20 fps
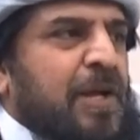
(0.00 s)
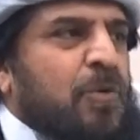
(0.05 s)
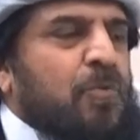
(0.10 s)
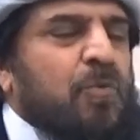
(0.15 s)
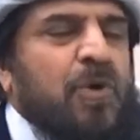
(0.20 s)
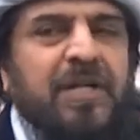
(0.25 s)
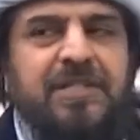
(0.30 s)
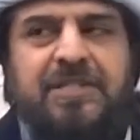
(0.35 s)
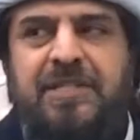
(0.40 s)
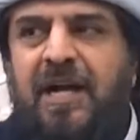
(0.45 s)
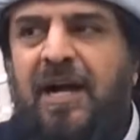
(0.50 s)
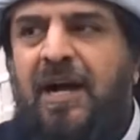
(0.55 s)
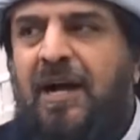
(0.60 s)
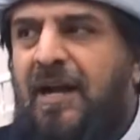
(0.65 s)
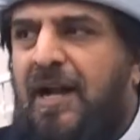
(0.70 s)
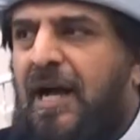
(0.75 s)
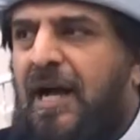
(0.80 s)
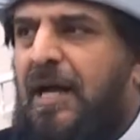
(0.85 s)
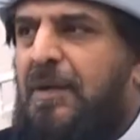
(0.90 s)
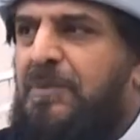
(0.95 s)
When the
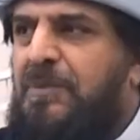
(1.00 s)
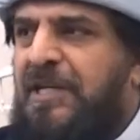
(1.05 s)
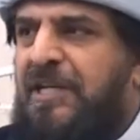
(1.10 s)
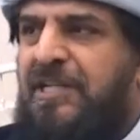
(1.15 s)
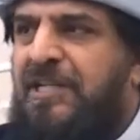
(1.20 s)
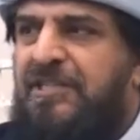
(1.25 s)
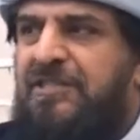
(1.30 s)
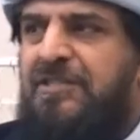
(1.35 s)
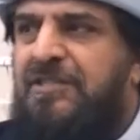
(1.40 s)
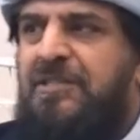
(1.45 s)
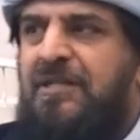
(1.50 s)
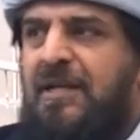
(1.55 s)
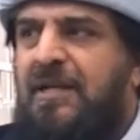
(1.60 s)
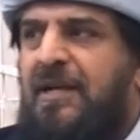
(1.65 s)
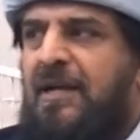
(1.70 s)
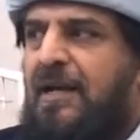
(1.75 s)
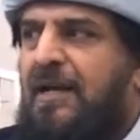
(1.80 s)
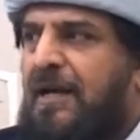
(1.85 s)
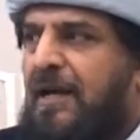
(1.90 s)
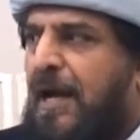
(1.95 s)
haram is
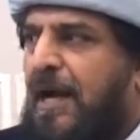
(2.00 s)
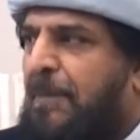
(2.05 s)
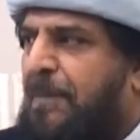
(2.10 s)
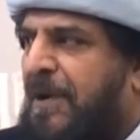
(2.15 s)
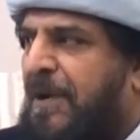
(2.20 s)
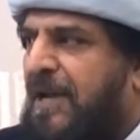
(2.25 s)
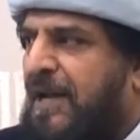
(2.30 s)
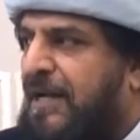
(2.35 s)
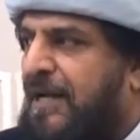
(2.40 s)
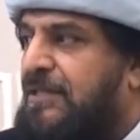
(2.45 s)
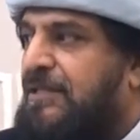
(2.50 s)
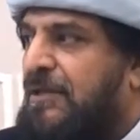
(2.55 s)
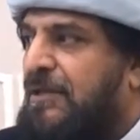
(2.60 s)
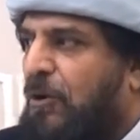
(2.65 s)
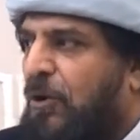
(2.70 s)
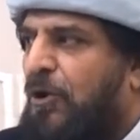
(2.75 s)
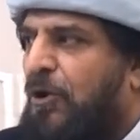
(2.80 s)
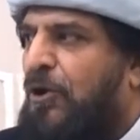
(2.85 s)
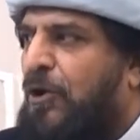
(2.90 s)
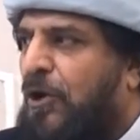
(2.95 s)
apparent
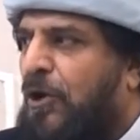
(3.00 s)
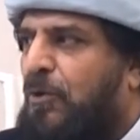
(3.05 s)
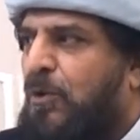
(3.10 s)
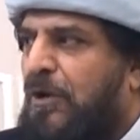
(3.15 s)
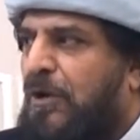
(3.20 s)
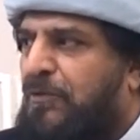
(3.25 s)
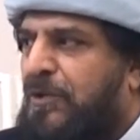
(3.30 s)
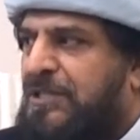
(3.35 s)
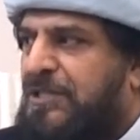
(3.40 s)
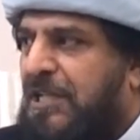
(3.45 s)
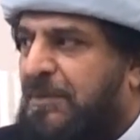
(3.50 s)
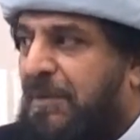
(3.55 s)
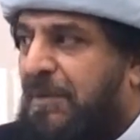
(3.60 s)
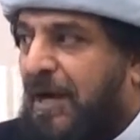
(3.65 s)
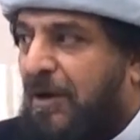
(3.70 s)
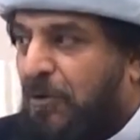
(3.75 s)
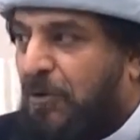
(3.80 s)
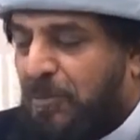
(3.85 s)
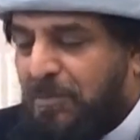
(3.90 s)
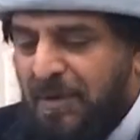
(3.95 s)
all over within
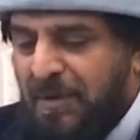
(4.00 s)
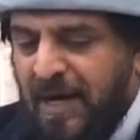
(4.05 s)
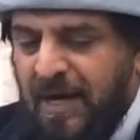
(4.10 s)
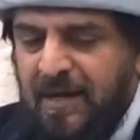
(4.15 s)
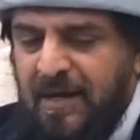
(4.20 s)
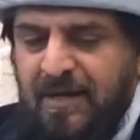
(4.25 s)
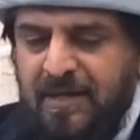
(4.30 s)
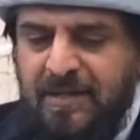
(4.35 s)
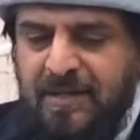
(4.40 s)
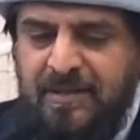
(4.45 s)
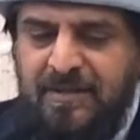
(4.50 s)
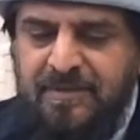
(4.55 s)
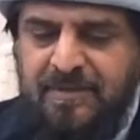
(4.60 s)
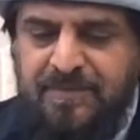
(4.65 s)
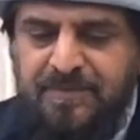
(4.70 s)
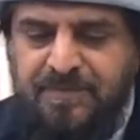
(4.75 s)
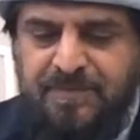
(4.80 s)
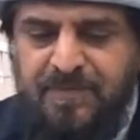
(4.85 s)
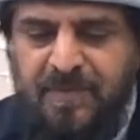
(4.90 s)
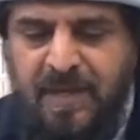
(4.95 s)
my ummah,
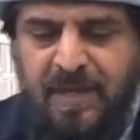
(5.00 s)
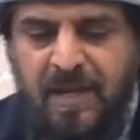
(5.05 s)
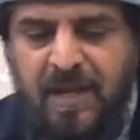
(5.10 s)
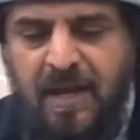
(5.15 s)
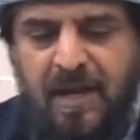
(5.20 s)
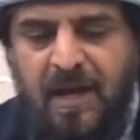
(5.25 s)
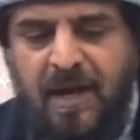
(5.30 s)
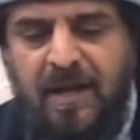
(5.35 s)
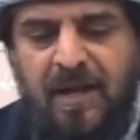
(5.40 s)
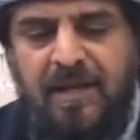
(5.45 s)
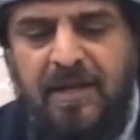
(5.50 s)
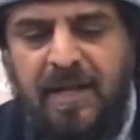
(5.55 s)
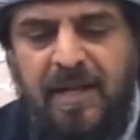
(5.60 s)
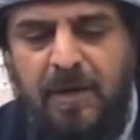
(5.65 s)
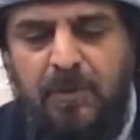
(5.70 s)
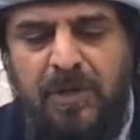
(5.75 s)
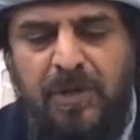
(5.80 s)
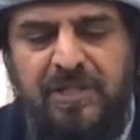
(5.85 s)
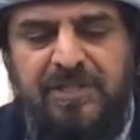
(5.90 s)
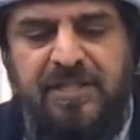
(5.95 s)

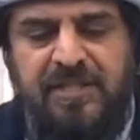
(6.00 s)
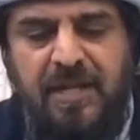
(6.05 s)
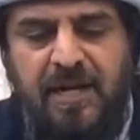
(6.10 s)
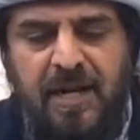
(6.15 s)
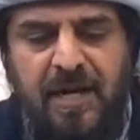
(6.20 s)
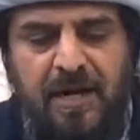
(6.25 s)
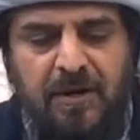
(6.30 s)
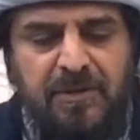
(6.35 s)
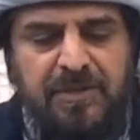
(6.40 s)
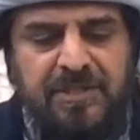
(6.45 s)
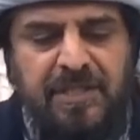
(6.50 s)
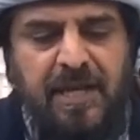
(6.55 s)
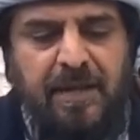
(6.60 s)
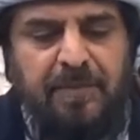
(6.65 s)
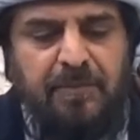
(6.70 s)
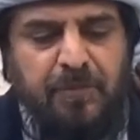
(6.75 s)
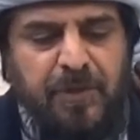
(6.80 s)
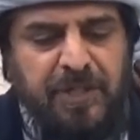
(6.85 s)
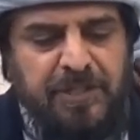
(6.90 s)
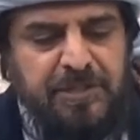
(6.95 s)
Allah will surround
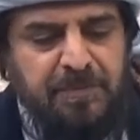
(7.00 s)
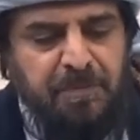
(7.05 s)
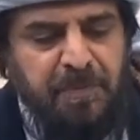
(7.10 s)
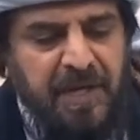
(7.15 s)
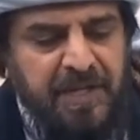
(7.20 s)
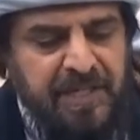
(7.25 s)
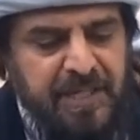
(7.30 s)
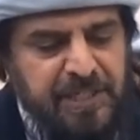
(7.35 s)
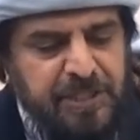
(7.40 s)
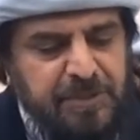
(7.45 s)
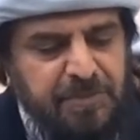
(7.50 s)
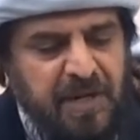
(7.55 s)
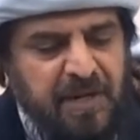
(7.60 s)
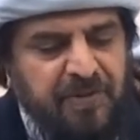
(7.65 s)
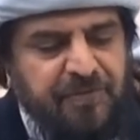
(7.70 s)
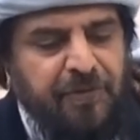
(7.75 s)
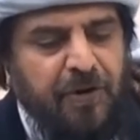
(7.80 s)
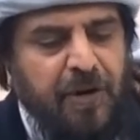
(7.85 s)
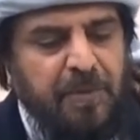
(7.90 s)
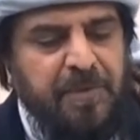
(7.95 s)
them with
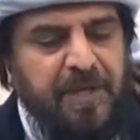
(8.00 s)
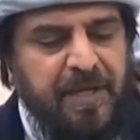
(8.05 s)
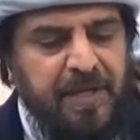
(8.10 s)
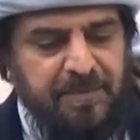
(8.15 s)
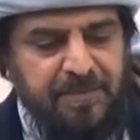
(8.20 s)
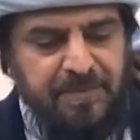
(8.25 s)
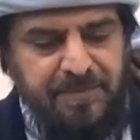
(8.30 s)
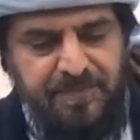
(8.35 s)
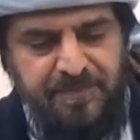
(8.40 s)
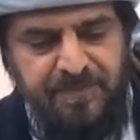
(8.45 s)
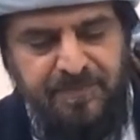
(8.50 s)
punishment from him.